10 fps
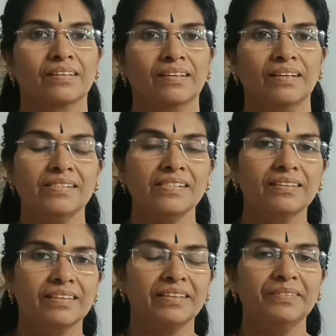Hi
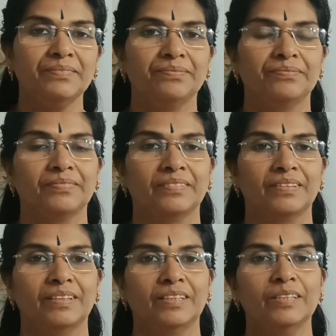children,
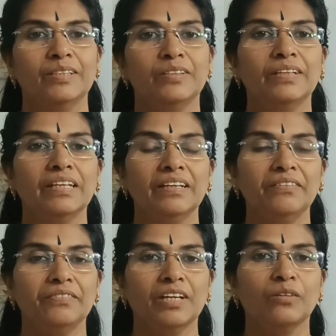today
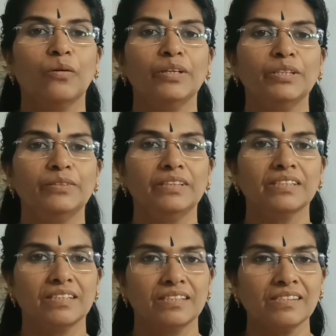we are going to
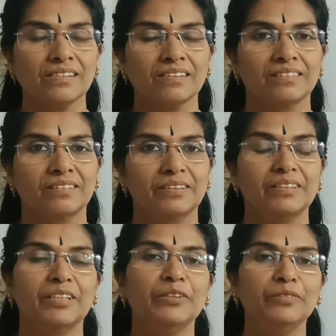discuss
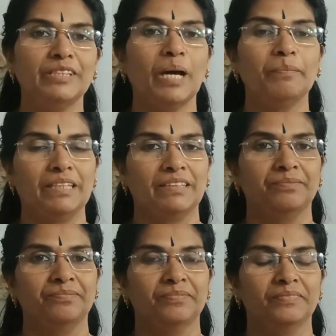the new chapter,
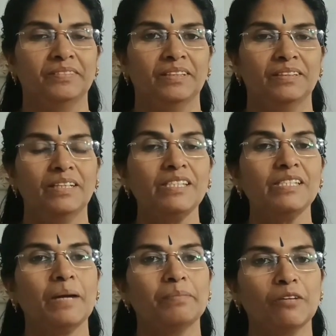that is
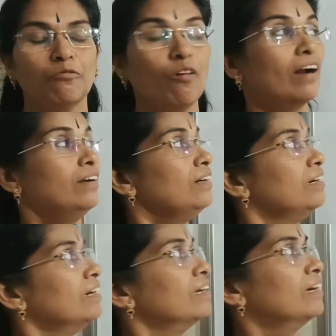chapter 1,
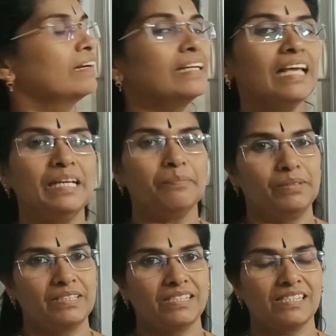real
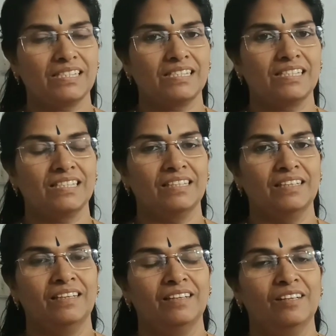numbers.
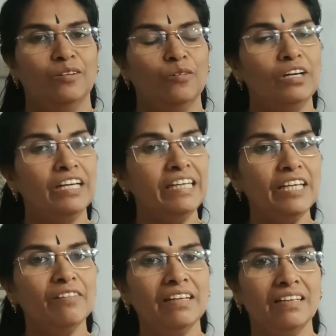Already
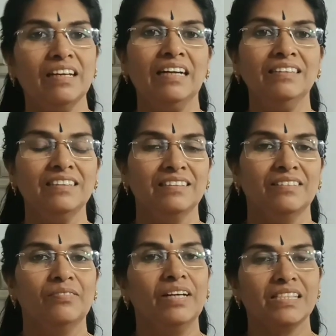you learned
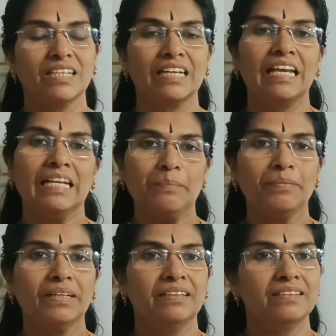what is the real
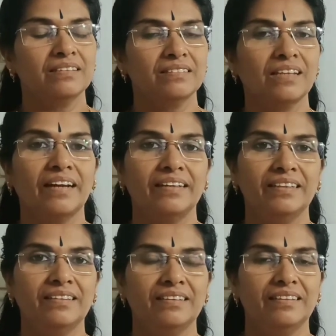number in
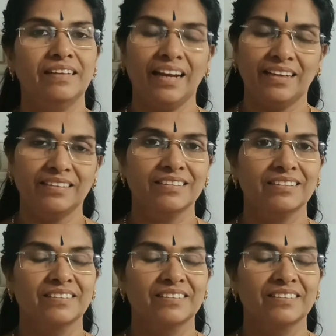standard 9th.